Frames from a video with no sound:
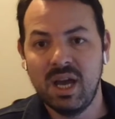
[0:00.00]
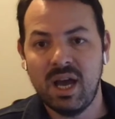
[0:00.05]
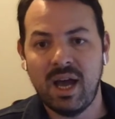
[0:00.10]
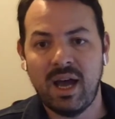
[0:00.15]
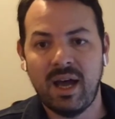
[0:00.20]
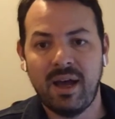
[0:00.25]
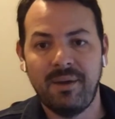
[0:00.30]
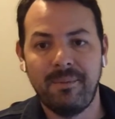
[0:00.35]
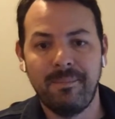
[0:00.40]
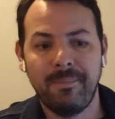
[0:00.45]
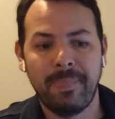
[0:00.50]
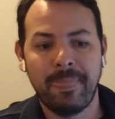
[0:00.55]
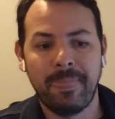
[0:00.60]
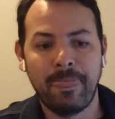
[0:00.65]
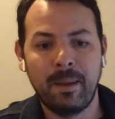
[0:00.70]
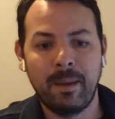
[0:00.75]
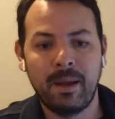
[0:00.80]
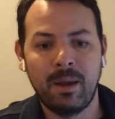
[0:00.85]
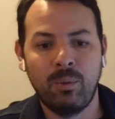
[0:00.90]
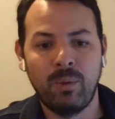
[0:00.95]
Um,
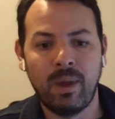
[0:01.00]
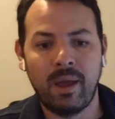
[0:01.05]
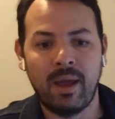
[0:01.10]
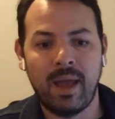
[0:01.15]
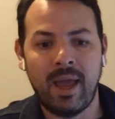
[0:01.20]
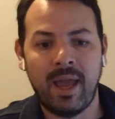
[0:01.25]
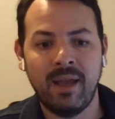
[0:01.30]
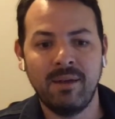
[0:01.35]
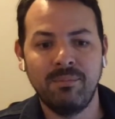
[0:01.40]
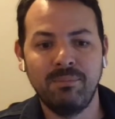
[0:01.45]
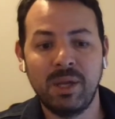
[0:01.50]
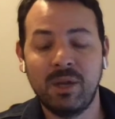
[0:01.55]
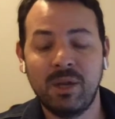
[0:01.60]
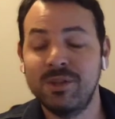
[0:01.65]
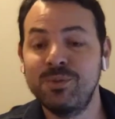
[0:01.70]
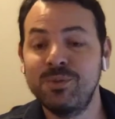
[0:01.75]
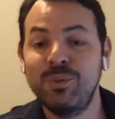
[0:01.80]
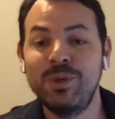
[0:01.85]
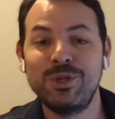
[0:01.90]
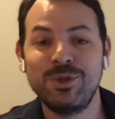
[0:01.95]
and
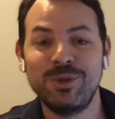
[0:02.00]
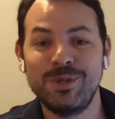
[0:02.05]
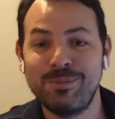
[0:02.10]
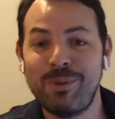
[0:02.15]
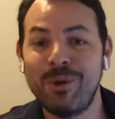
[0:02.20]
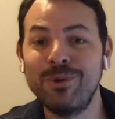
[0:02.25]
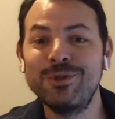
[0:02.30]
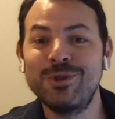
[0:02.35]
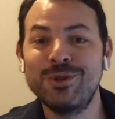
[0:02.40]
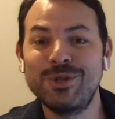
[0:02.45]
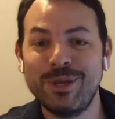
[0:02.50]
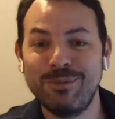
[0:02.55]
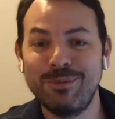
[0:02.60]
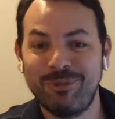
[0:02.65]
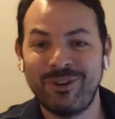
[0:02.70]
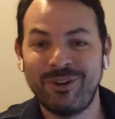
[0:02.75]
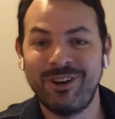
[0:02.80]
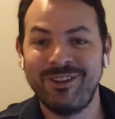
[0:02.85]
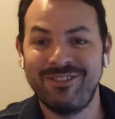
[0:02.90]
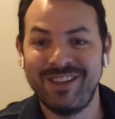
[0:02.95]
because we do sponsorship
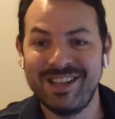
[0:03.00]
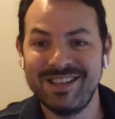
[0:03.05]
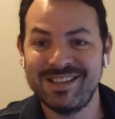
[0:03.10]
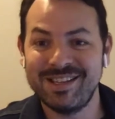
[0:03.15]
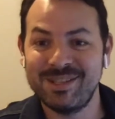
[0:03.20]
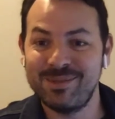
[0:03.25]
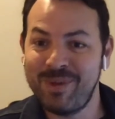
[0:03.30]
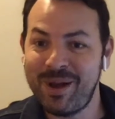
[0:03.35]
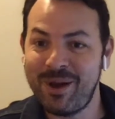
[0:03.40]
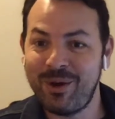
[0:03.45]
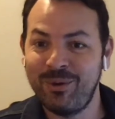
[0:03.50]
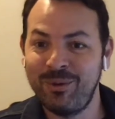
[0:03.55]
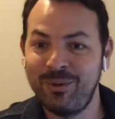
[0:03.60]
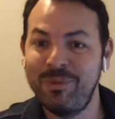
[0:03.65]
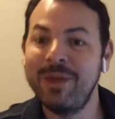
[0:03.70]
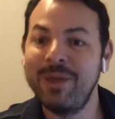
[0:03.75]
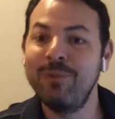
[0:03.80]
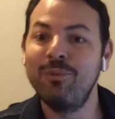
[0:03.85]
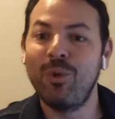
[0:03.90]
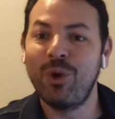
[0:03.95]
for events as well, we've
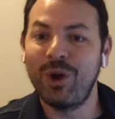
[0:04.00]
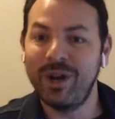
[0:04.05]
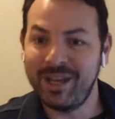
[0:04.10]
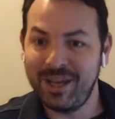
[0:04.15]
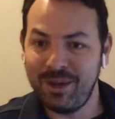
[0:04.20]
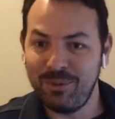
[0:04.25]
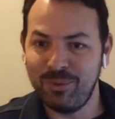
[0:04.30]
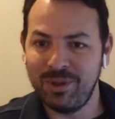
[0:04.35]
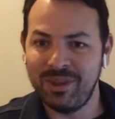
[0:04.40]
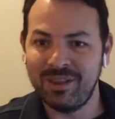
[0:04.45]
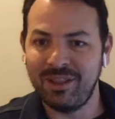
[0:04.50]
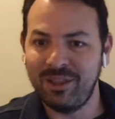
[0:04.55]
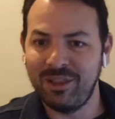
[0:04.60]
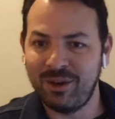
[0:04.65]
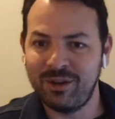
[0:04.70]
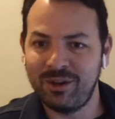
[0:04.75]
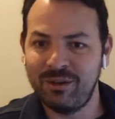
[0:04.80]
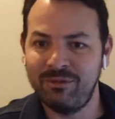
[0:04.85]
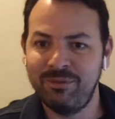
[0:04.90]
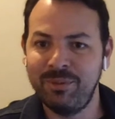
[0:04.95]
been working with a
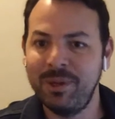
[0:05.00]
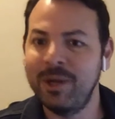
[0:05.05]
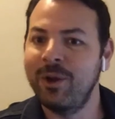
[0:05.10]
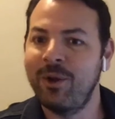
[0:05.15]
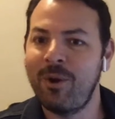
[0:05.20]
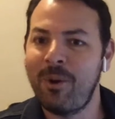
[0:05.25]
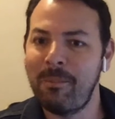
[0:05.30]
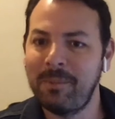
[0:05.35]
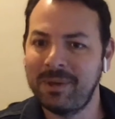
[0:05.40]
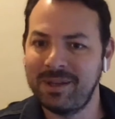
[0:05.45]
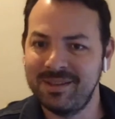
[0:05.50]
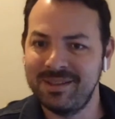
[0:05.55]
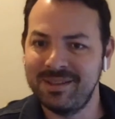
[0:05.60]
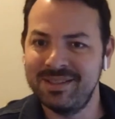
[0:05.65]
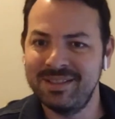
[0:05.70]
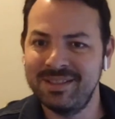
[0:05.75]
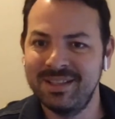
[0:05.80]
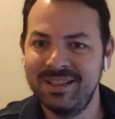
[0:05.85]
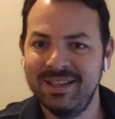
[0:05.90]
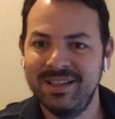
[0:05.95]
lot of beer
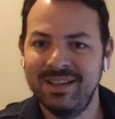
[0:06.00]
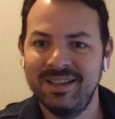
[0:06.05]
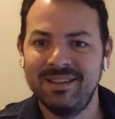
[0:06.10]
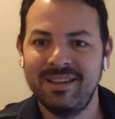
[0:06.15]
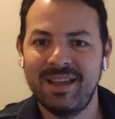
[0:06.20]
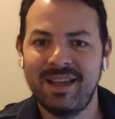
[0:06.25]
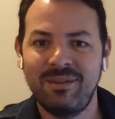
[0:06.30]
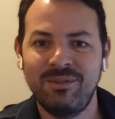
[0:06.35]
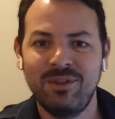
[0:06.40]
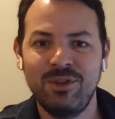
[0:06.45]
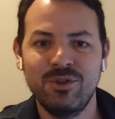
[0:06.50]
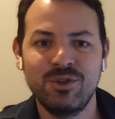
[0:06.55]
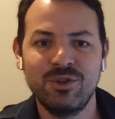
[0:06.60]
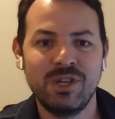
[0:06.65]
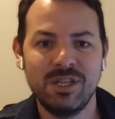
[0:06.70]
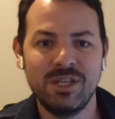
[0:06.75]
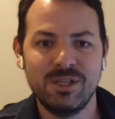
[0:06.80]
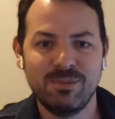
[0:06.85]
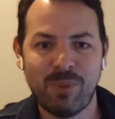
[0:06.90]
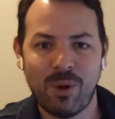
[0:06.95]
companies that
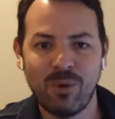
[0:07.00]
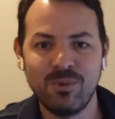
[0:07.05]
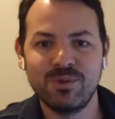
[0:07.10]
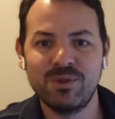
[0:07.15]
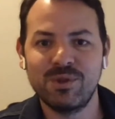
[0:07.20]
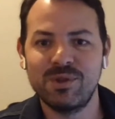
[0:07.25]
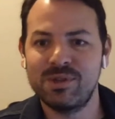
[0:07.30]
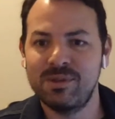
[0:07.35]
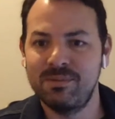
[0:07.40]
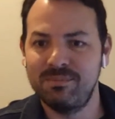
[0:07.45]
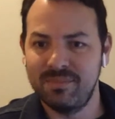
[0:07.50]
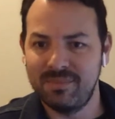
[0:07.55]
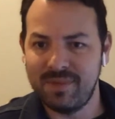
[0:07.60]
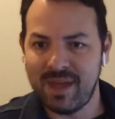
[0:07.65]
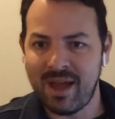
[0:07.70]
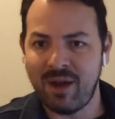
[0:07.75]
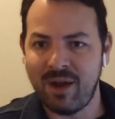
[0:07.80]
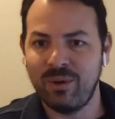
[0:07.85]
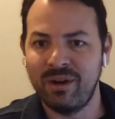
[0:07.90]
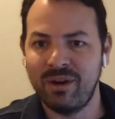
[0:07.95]
usually sponsor
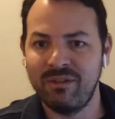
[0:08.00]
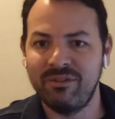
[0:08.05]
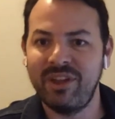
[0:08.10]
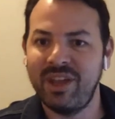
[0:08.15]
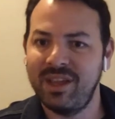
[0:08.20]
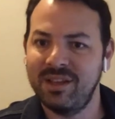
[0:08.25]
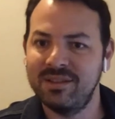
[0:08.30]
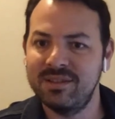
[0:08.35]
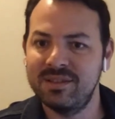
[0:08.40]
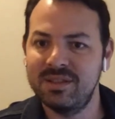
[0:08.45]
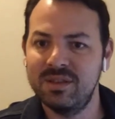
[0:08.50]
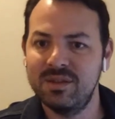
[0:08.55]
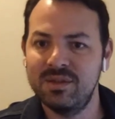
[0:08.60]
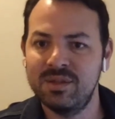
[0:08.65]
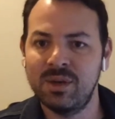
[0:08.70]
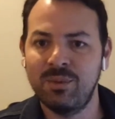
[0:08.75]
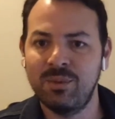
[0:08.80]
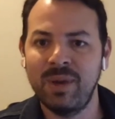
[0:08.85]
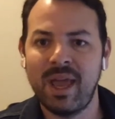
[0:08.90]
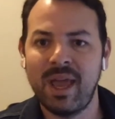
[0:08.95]
our events.
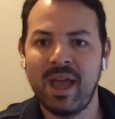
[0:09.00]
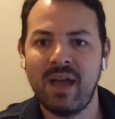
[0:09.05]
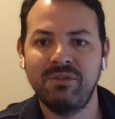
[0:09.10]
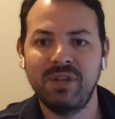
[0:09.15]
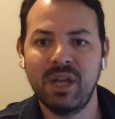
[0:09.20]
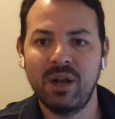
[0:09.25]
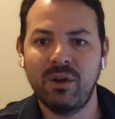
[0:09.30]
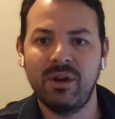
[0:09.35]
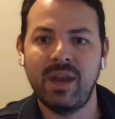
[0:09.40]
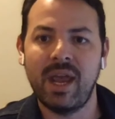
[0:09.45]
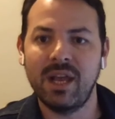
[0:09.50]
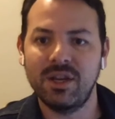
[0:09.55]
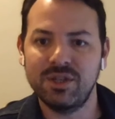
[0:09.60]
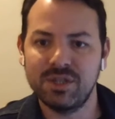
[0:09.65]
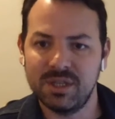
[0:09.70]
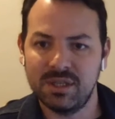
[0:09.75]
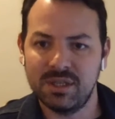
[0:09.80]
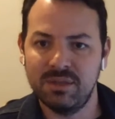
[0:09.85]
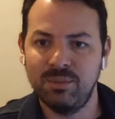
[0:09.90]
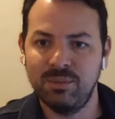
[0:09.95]
So we have the
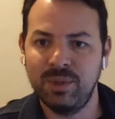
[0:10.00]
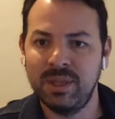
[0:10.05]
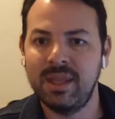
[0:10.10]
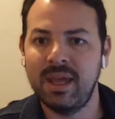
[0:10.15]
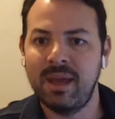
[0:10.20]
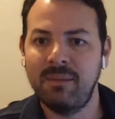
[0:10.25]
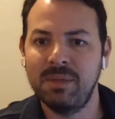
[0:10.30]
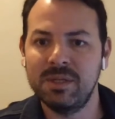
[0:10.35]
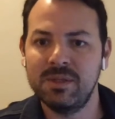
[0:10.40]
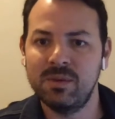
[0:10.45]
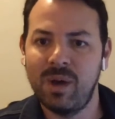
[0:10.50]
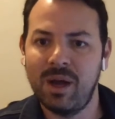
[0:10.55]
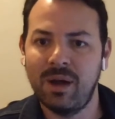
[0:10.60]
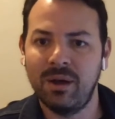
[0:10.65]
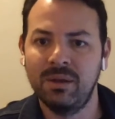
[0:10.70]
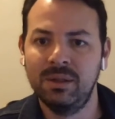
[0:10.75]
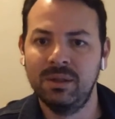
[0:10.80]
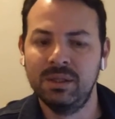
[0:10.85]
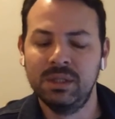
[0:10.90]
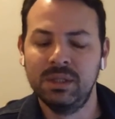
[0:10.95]
connection with them as
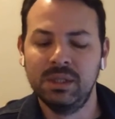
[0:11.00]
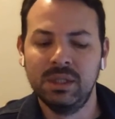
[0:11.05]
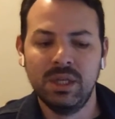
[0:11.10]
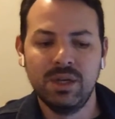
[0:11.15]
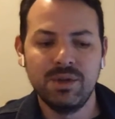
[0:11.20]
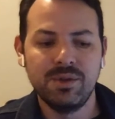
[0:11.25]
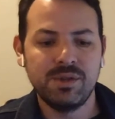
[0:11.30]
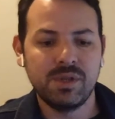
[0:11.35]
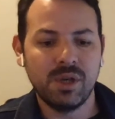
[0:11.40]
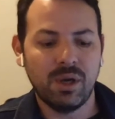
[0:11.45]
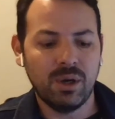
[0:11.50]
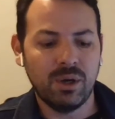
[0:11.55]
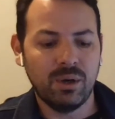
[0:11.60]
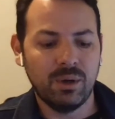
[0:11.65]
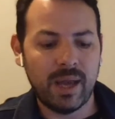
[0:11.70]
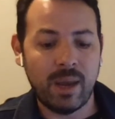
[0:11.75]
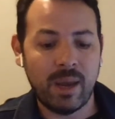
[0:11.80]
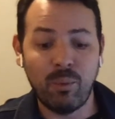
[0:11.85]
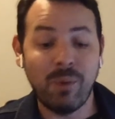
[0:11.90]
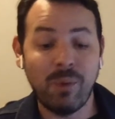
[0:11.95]
well. So,
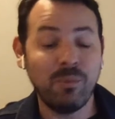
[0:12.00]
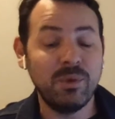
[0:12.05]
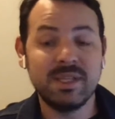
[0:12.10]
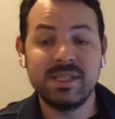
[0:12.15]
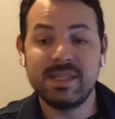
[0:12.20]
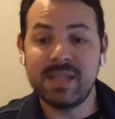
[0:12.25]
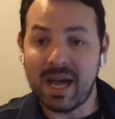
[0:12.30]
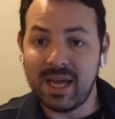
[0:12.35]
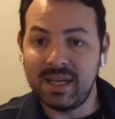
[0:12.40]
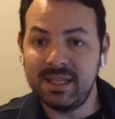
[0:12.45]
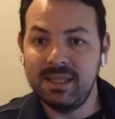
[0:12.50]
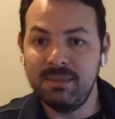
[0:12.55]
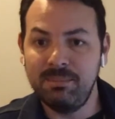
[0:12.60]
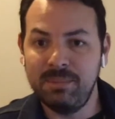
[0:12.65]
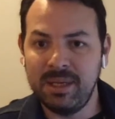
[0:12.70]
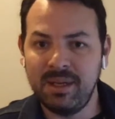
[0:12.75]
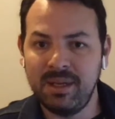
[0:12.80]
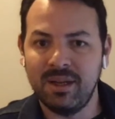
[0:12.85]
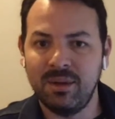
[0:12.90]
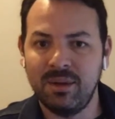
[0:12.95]
and when we started the
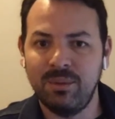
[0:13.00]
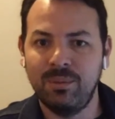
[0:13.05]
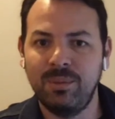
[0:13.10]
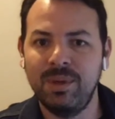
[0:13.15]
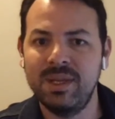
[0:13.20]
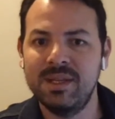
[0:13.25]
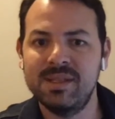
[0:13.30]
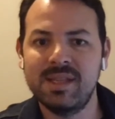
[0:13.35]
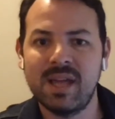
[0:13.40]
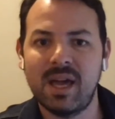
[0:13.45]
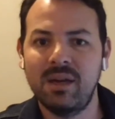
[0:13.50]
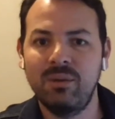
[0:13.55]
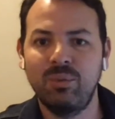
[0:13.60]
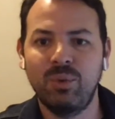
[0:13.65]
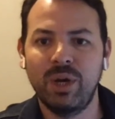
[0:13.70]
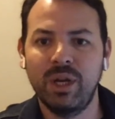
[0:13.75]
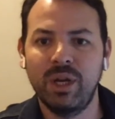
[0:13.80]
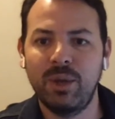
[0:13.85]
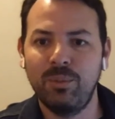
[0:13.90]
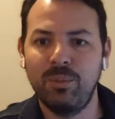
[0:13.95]
beer, we started
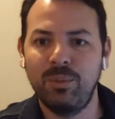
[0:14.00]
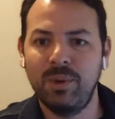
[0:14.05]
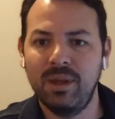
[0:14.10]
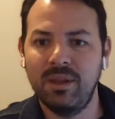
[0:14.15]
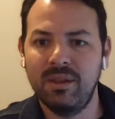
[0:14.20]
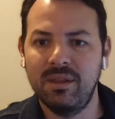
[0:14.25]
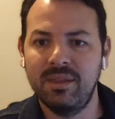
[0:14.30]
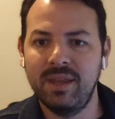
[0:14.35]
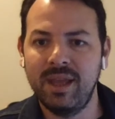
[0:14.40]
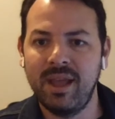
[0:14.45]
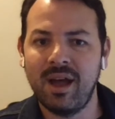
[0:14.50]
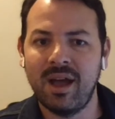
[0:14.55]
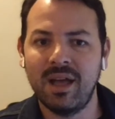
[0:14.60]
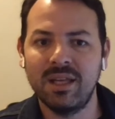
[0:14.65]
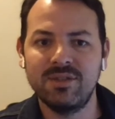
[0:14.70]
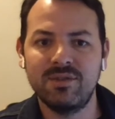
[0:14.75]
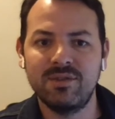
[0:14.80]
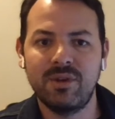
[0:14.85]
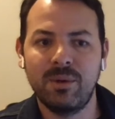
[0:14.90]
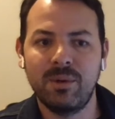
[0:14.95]
working with the
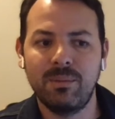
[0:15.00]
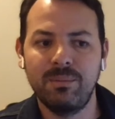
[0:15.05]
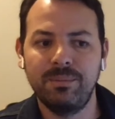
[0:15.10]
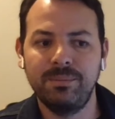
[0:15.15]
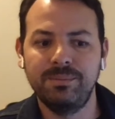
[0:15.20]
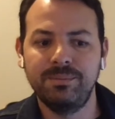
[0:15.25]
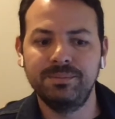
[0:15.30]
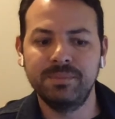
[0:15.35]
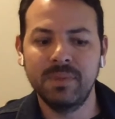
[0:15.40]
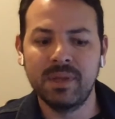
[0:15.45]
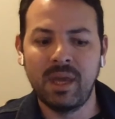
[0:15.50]
guys from